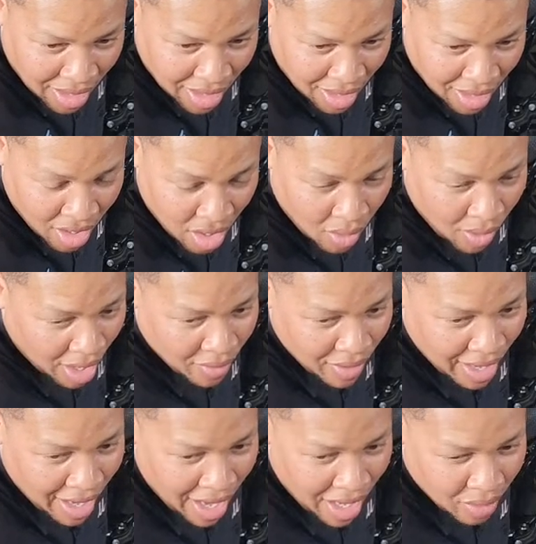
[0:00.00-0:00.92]
No, I
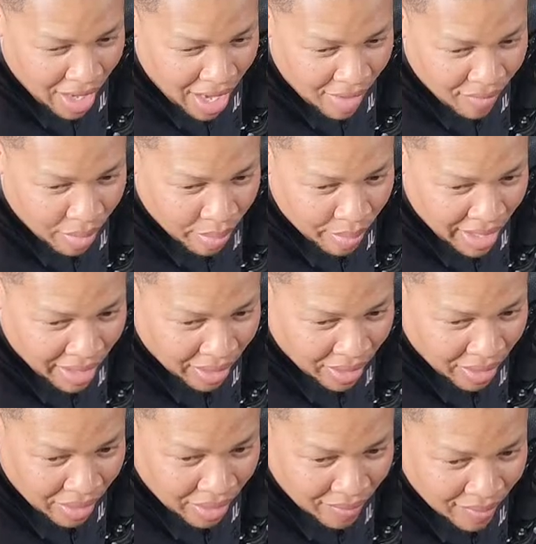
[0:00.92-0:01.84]
don't have a Baker.
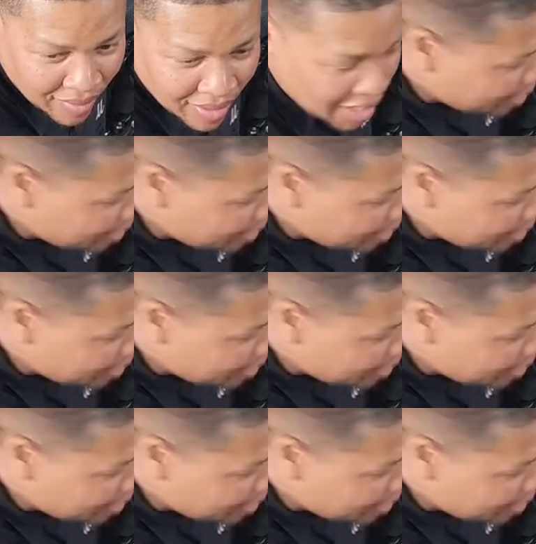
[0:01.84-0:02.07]
I